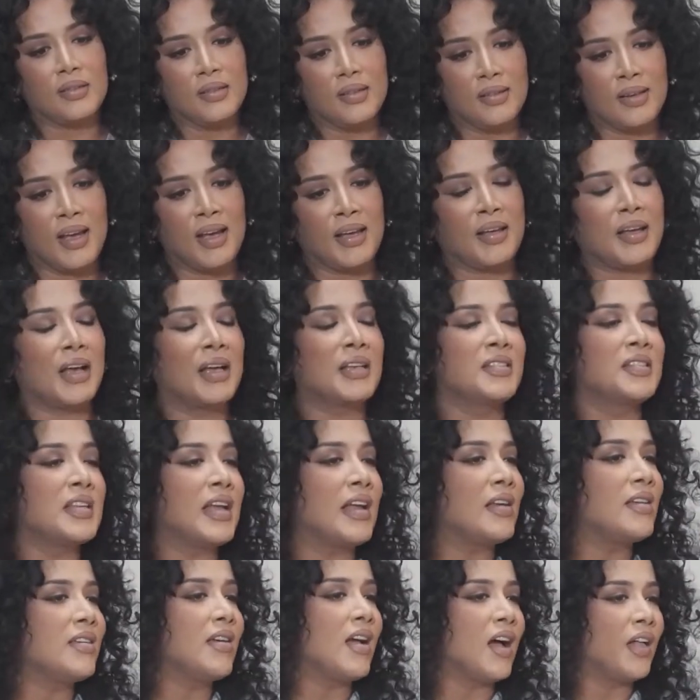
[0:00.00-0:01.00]
Like as
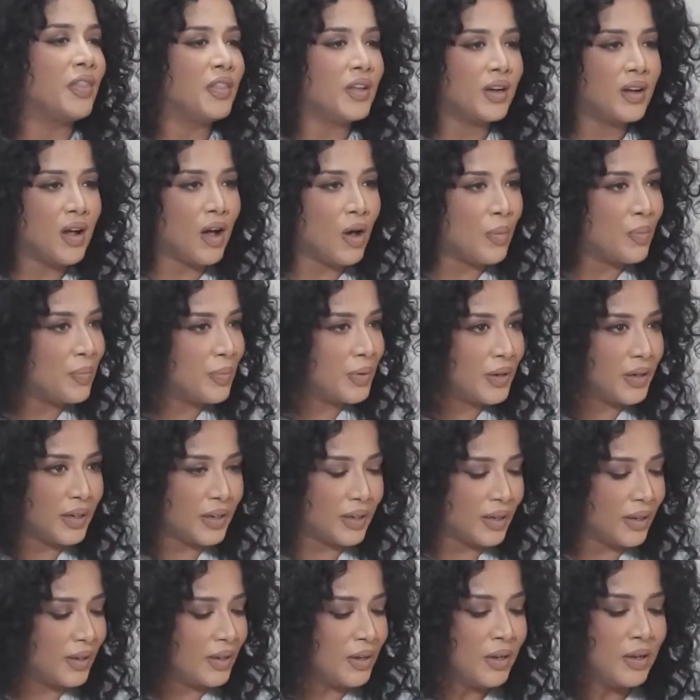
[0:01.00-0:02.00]
any other
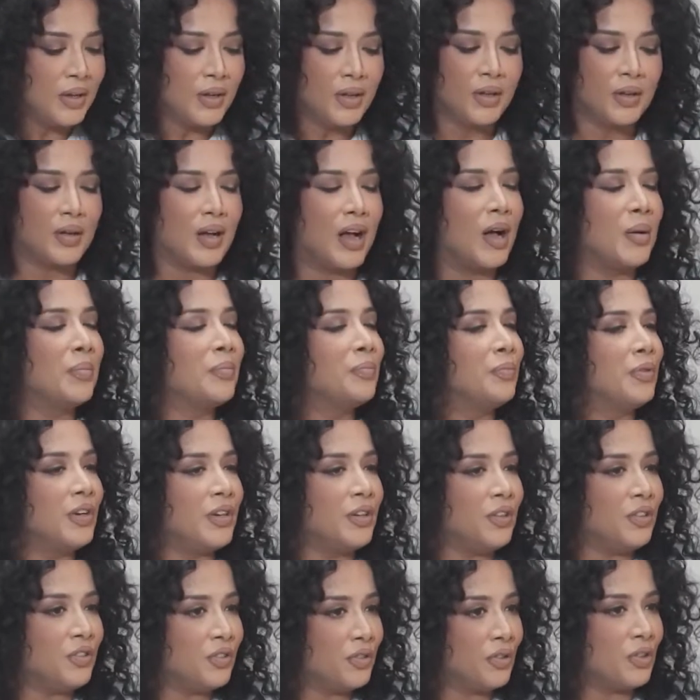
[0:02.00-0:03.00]
company, I'm pretty
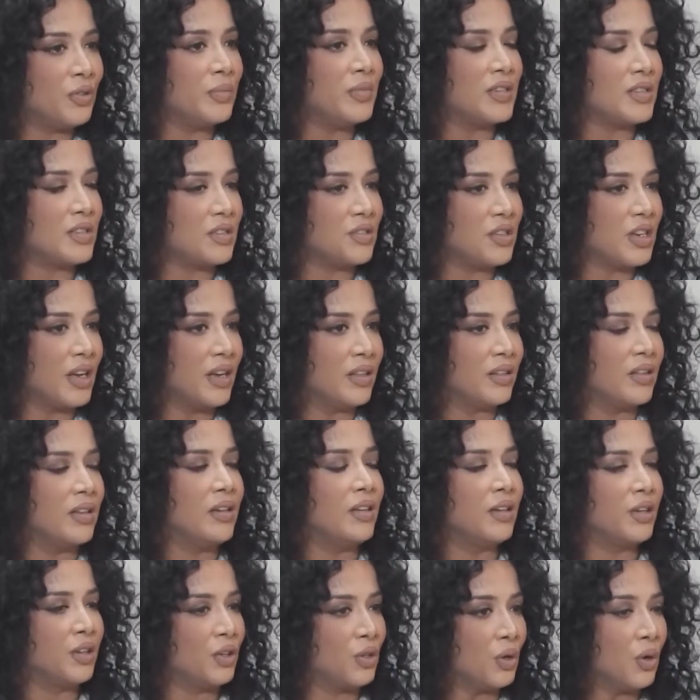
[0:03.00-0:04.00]
sure, Mr.
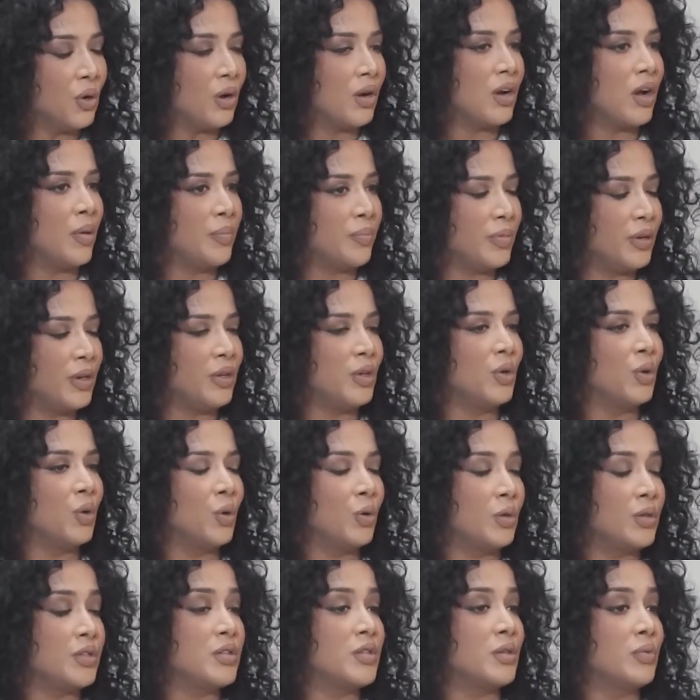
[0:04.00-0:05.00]
Jayathilake, your company
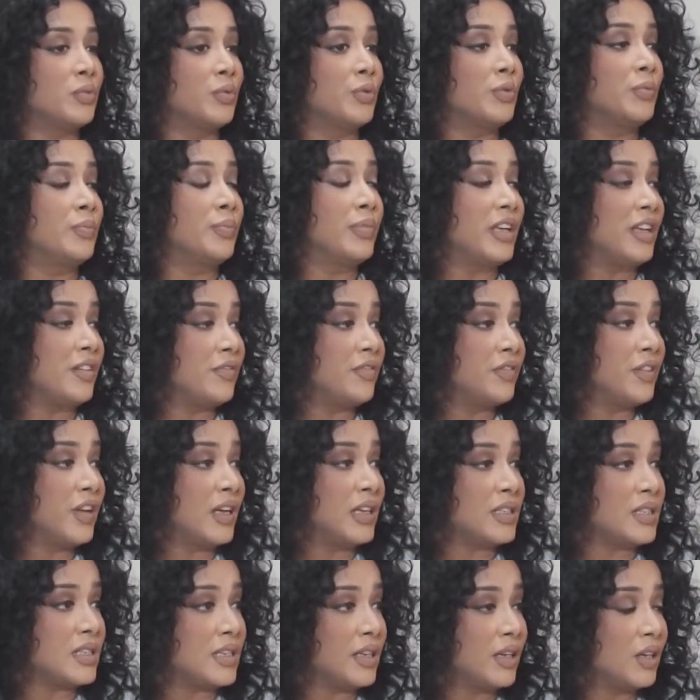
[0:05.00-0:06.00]
also would be
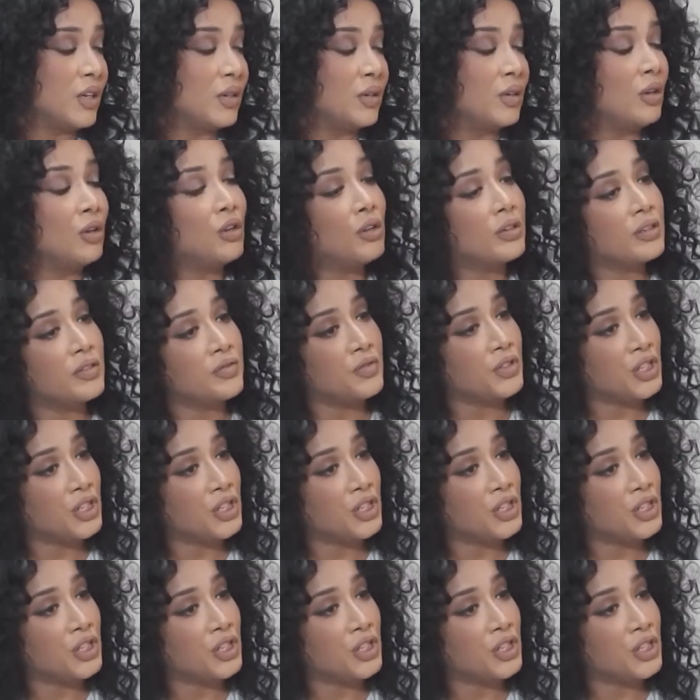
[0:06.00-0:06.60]
facing a lot of